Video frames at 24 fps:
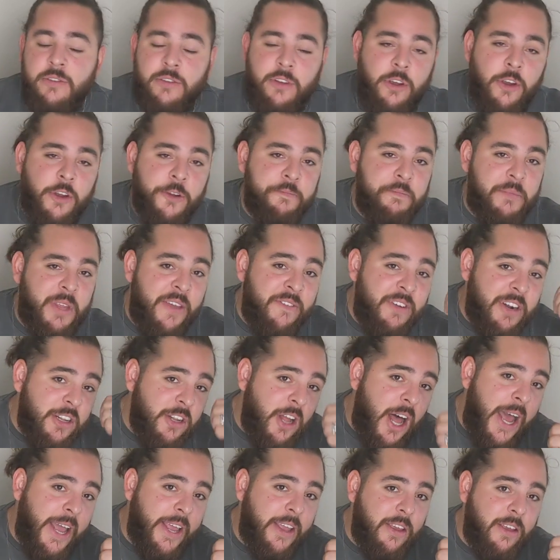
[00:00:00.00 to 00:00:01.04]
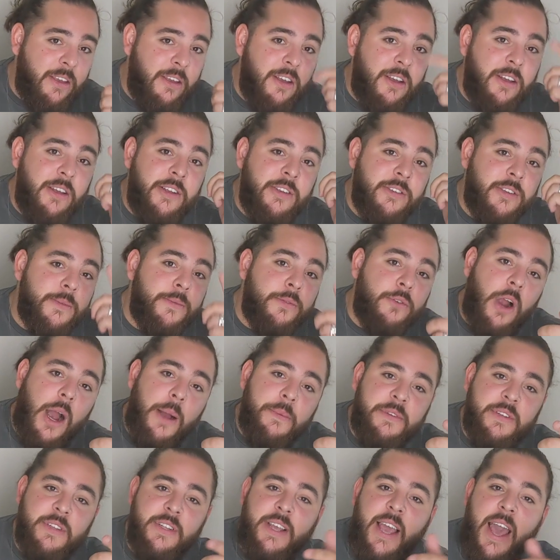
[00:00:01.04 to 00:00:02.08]
So give it a like,
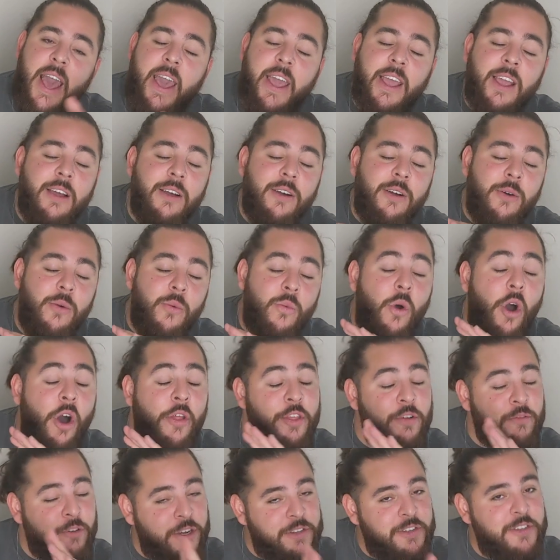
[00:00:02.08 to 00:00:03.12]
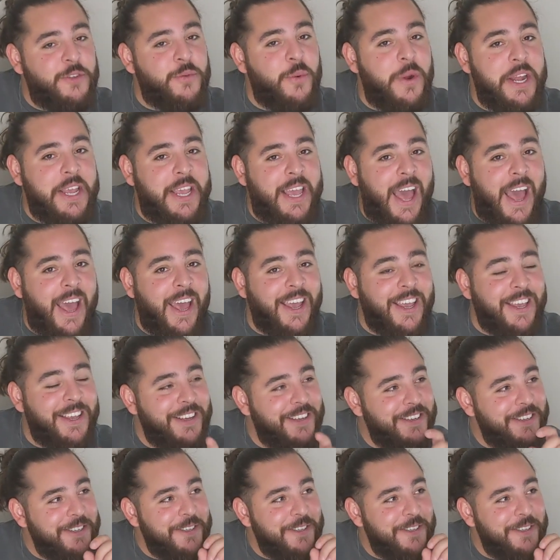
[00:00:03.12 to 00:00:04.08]
subscribe to the gang. We're on the road to 20k.